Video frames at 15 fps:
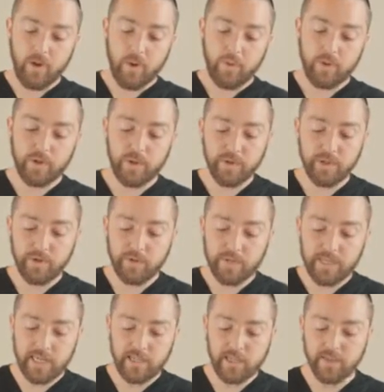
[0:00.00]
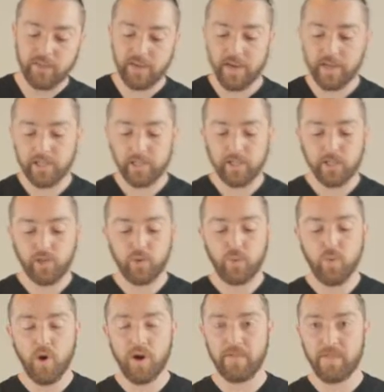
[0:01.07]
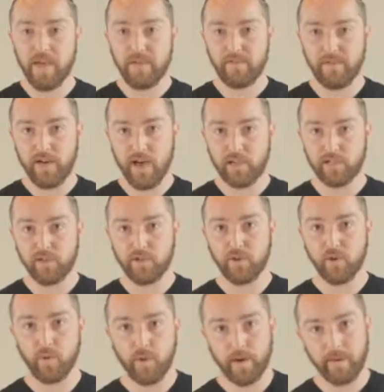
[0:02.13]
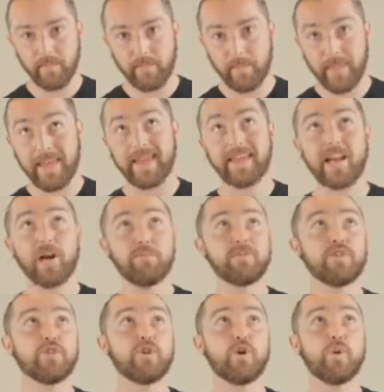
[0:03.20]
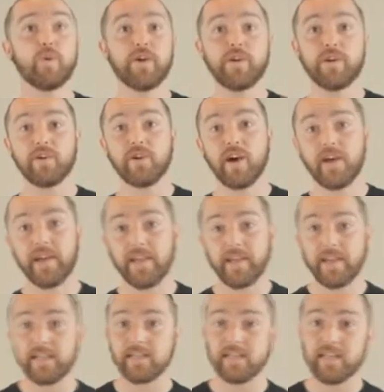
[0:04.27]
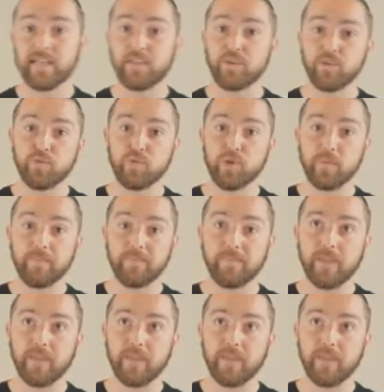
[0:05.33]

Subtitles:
When doing a retention vanish, you want that flash of the coin. It can help to know where your lighting is in the room.